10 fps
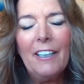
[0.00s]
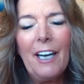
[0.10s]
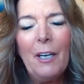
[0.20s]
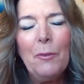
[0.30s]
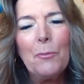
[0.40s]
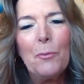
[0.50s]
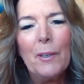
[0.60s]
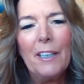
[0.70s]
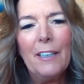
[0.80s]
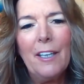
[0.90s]
and I would
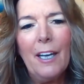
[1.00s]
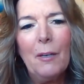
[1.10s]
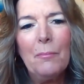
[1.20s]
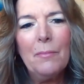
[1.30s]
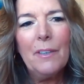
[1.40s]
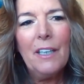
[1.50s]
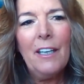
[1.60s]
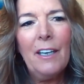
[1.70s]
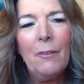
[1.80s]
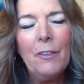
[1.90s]
read them,
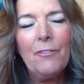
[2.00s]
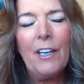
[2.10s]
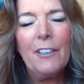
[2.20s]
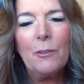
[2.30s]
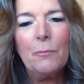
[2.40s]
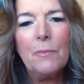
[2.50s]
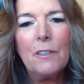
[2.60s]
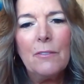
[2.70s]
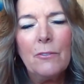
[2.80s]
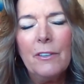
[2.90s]
and I would find them
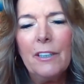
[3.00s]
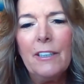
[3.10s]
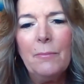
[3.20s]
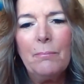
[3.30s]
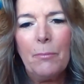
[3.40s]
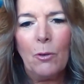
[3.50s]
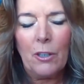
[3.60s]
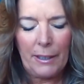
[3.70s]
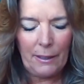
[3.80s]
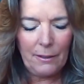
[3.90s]
really
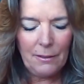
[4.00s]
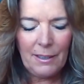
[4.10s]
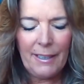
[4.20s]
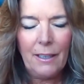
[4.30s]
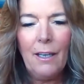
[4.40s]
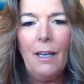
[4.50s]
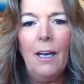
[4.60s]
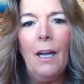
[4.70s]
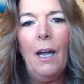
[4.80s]
boring. Like, hmm.